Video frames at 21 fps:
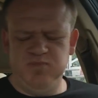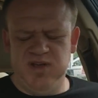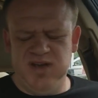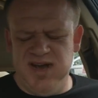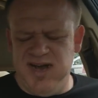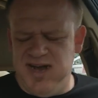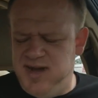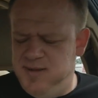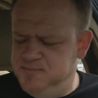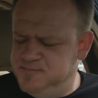
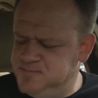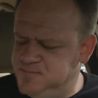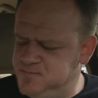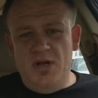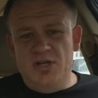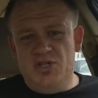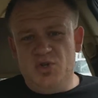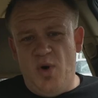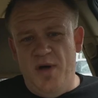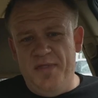God.
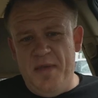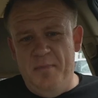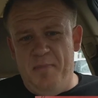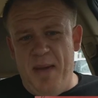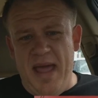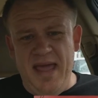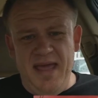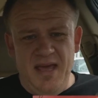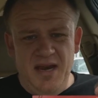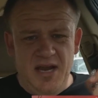So on the
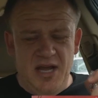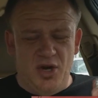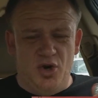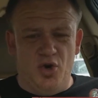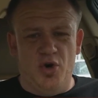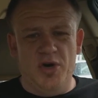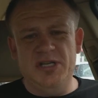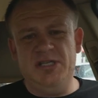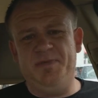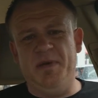bacon and
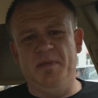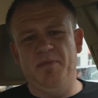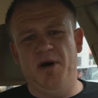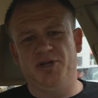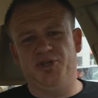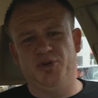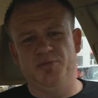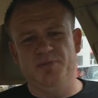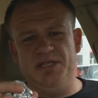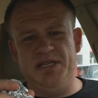crispy
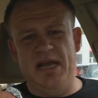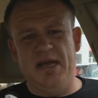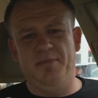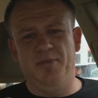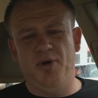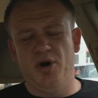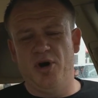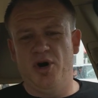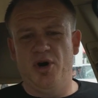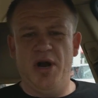mushroom
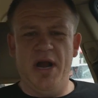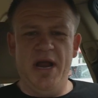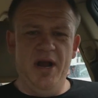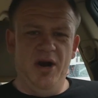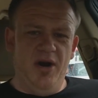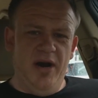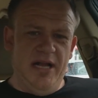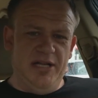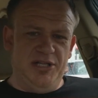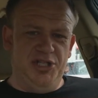steak burger
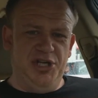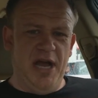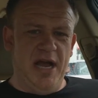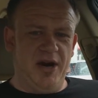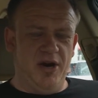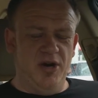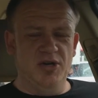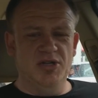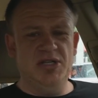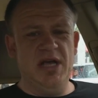here at
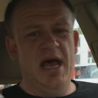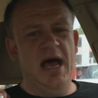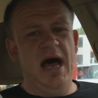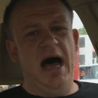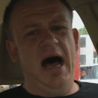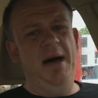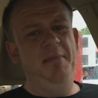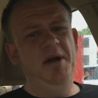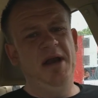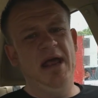Checkers,
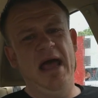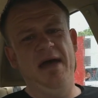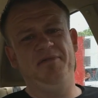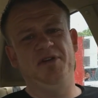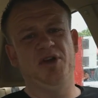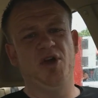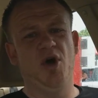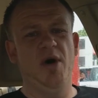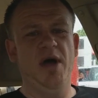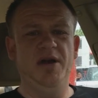I'm gonna
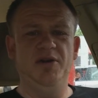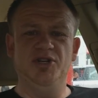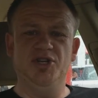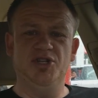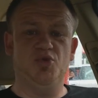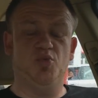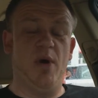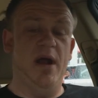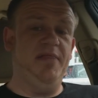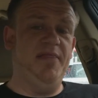have to go ahead and
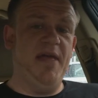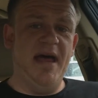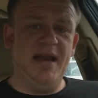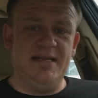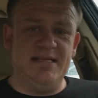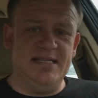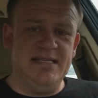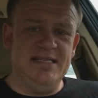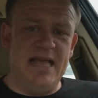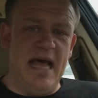just rate that
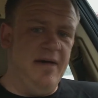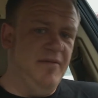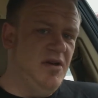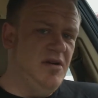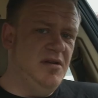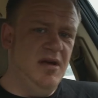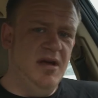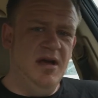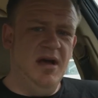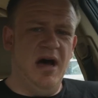a
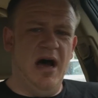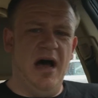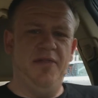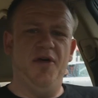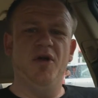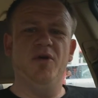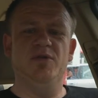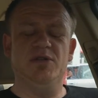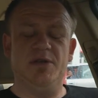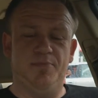seven. I
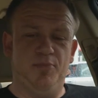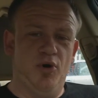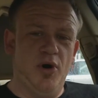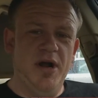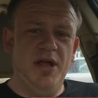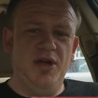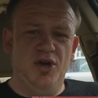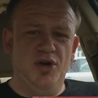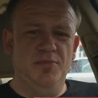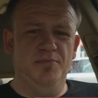thought it was a
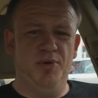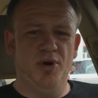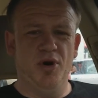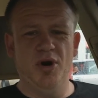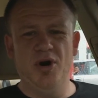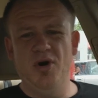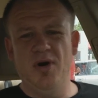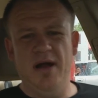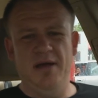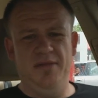pretty good
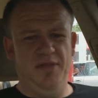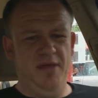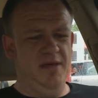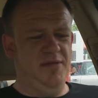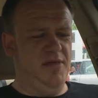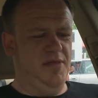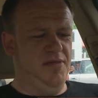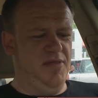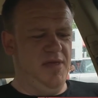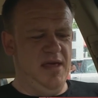burger. I
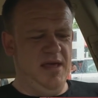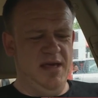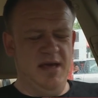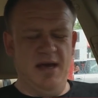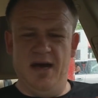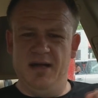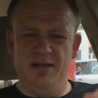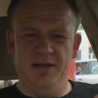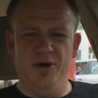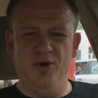think that
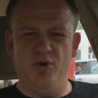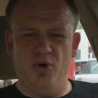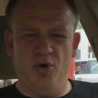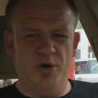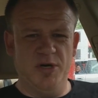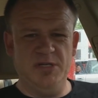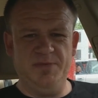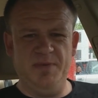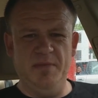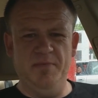the uh, little
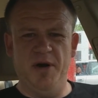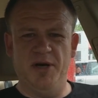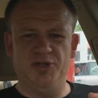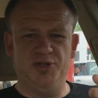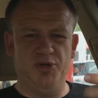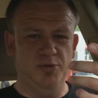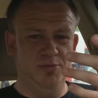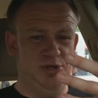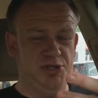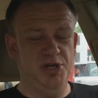crispy
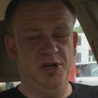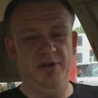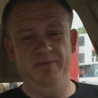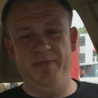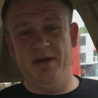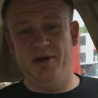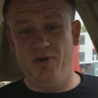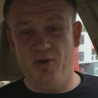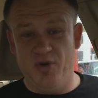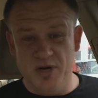mushroom should
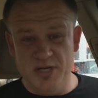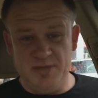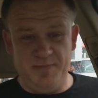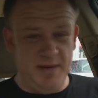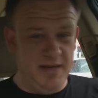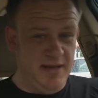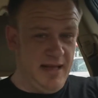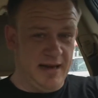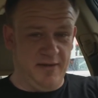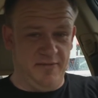have been
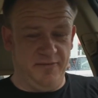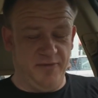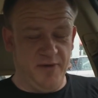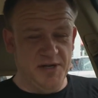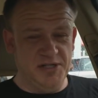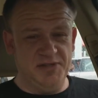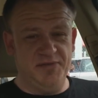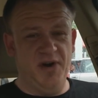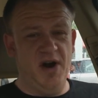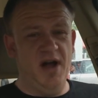crispy like a
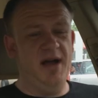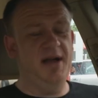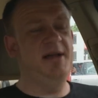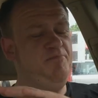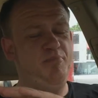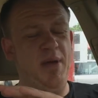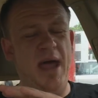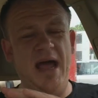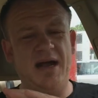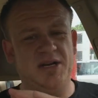french fry,
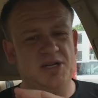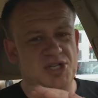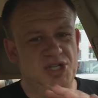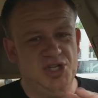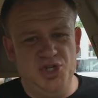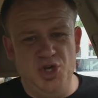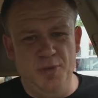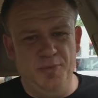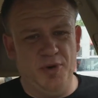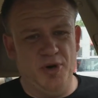packed a
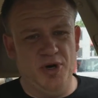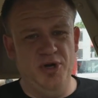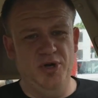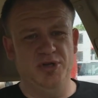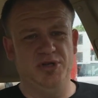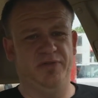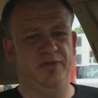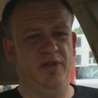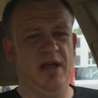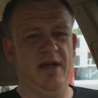super
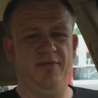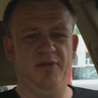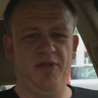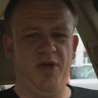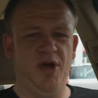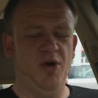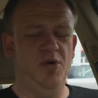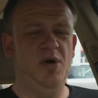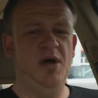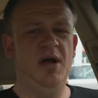huge flavor
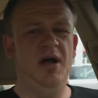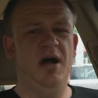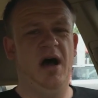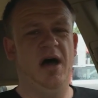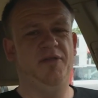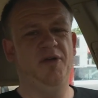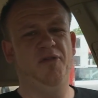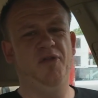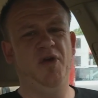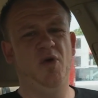though.
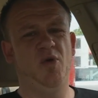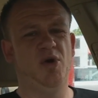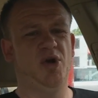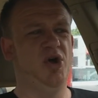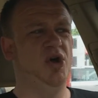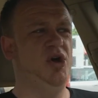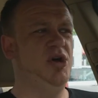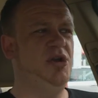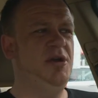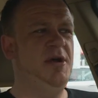I thought they were
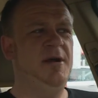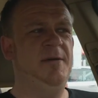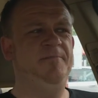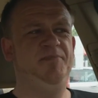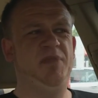good.